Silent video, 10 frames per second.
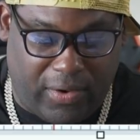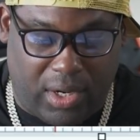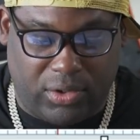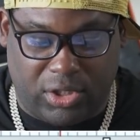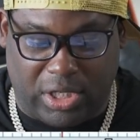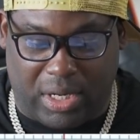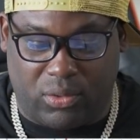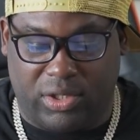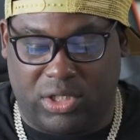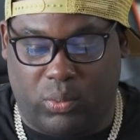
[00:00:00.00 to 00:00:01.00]
found your
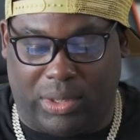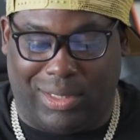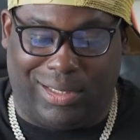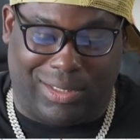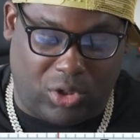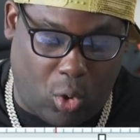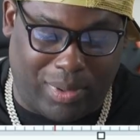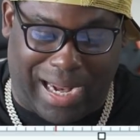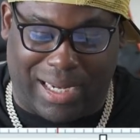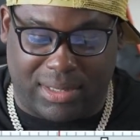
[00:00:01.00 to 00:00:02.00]
channel this week.
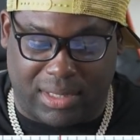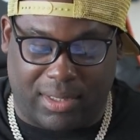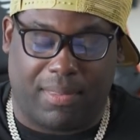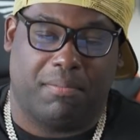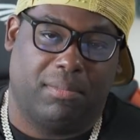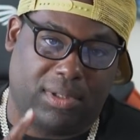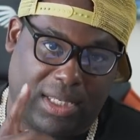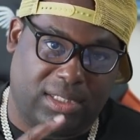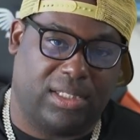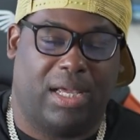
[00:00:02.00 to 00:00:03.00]
Dope content.
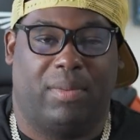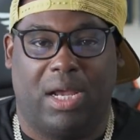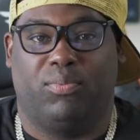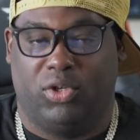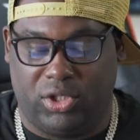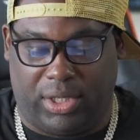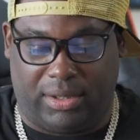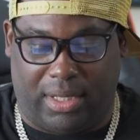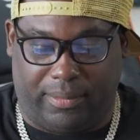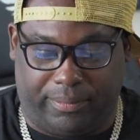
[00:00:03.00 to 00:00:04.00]
Thanks a lot, man. I
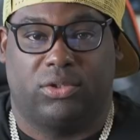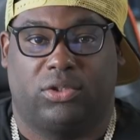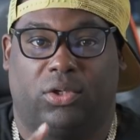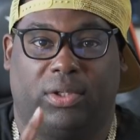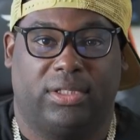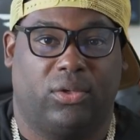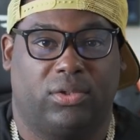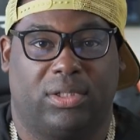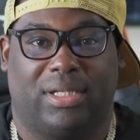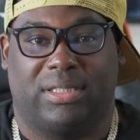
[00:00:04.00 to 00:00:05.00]
appreciate that. So let's go
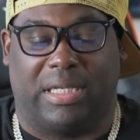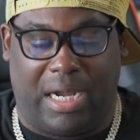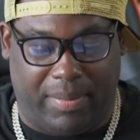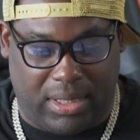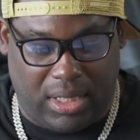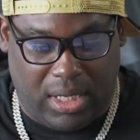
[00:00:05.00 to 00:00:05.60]
to the next comment.